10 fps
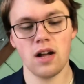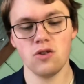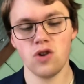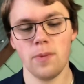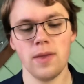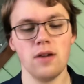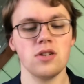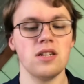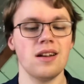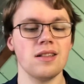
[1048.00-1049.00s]
dropped down
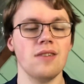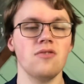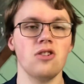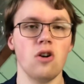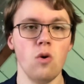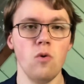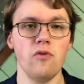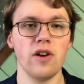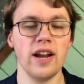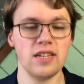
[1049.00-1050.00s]
to 9-11-0
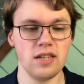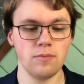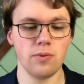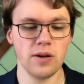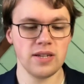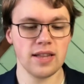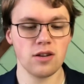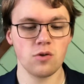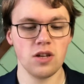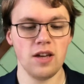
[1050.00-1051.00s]
for 18 points at the
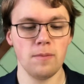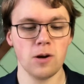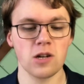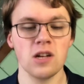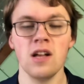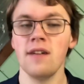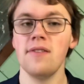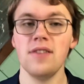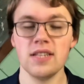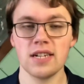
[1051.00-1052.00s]
20-game mark.
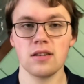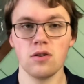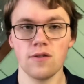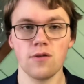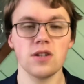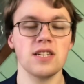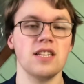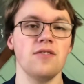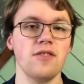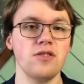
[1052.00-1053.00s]
56 goals for,
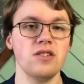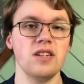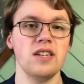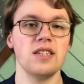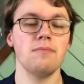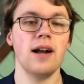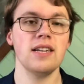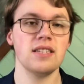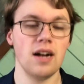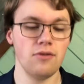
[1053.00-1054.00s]
65 goals against, a
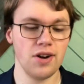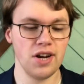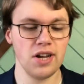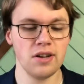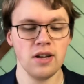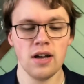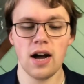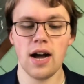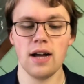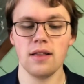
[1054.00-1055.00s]
-9 rating.
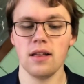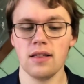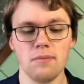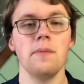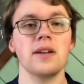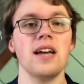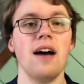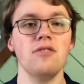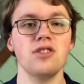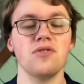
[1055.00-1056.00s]
And then
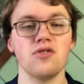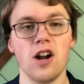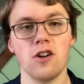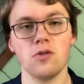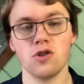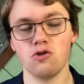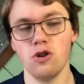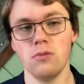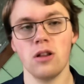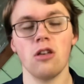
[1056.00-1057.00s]
McTavish, Vetrano, and
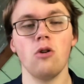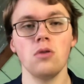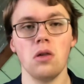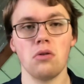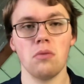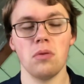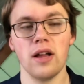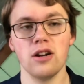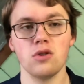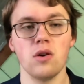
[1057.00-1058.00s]
Strome are the only three
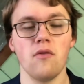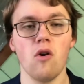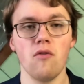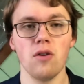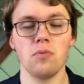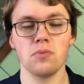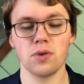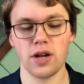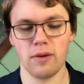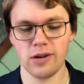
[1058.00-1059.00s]
players who have over a point per
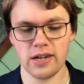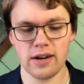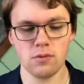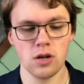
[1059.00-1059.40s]
game right now.